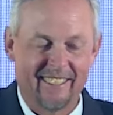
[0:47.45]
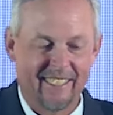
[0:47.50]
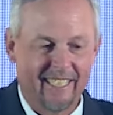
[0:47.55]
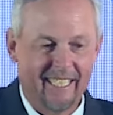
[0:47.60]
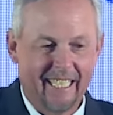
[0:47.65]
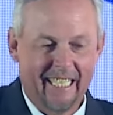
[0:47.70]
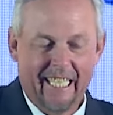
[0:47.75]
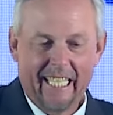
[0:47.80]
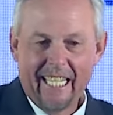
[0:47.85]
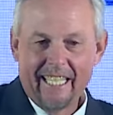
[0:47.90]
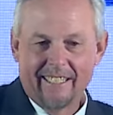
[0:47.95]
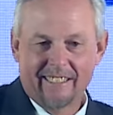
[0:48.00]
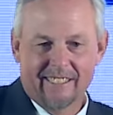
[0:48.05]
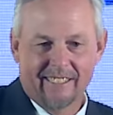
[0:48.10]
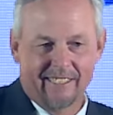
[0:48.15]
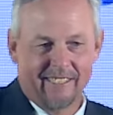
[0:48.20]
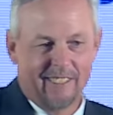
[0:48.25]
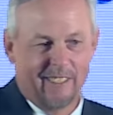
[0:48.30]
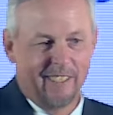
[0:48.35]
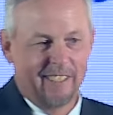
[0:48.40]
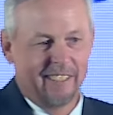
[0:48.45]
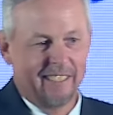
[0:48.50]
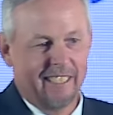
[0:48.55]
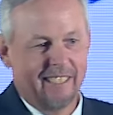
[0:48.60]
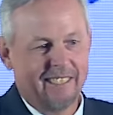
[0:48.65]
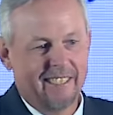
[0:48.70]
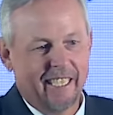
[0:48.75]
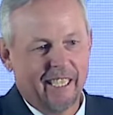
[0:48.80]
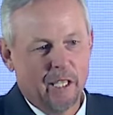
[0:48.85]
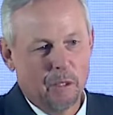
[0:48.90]
late on the
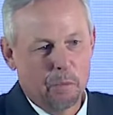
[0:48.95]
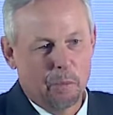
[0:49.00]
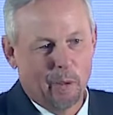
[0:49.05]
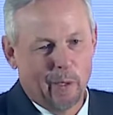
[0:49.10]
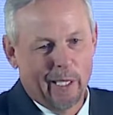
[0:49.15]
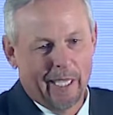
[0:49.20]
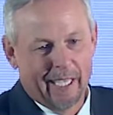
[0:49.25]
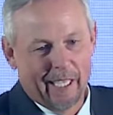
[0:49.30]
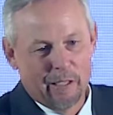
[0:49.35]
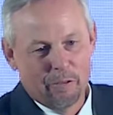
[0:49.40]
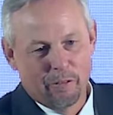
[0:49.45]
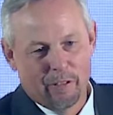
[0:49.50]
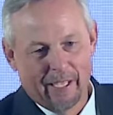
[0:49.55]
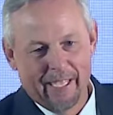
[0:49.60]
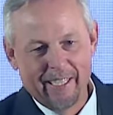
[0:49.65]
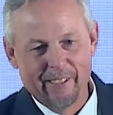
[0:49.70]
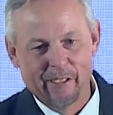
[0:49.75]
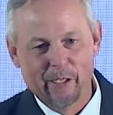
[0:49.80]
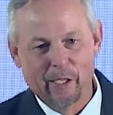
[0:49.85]
Singapore Airline flights